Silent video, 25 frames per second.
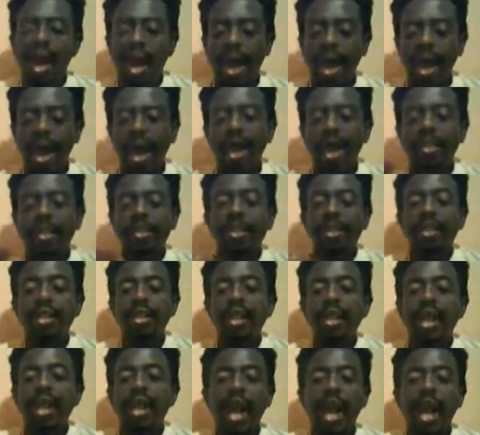and
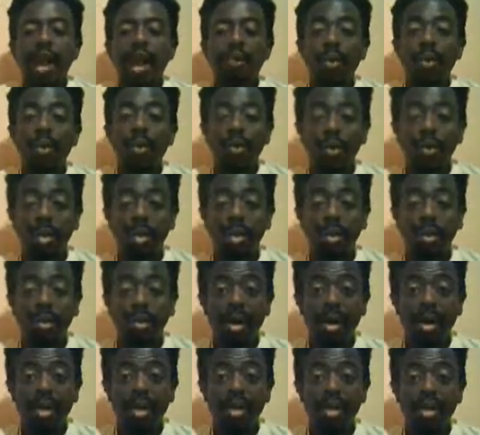I will
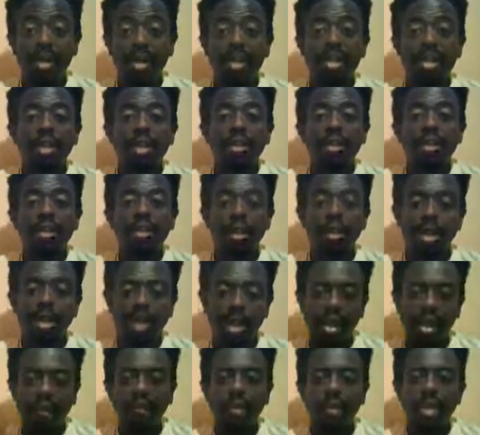respond with
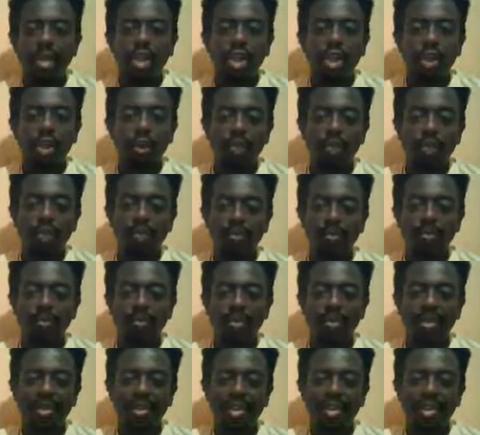a video.
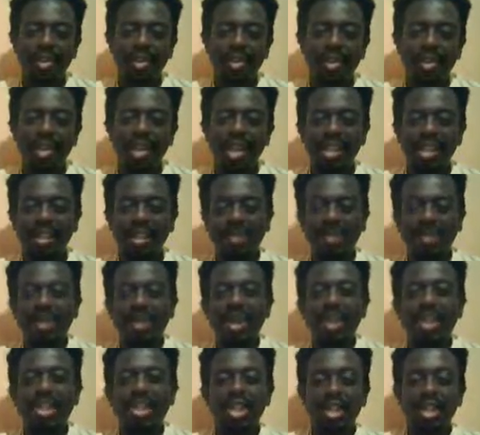Thanks for
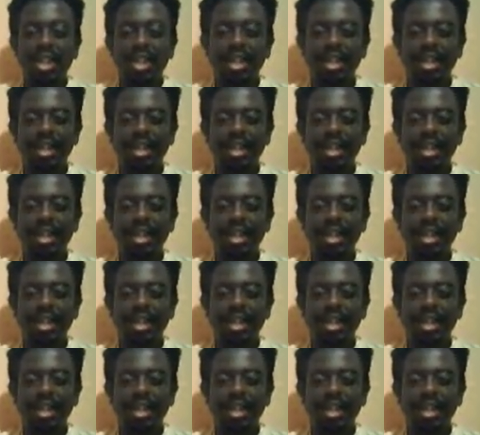watching.